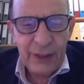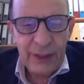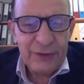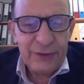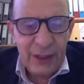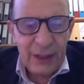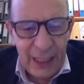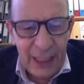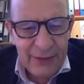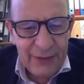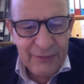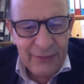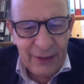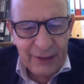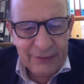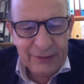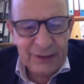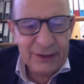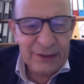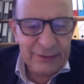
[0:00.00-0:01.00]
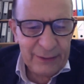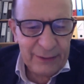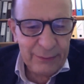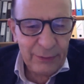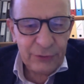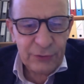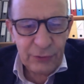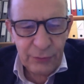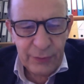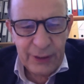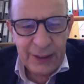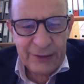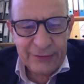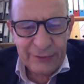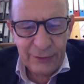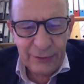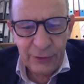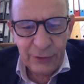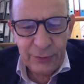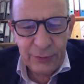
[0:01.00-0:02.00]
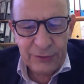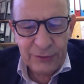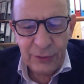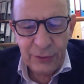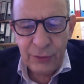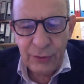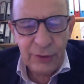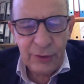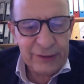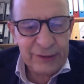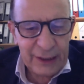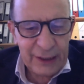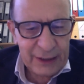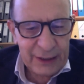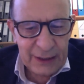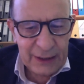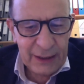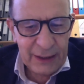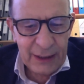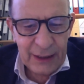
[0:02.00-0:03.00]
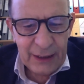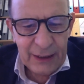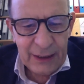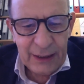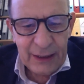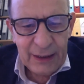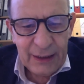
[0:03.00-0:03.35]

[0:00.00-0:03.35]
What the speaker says: where the live vaccine is able to reassort with the Coxsackie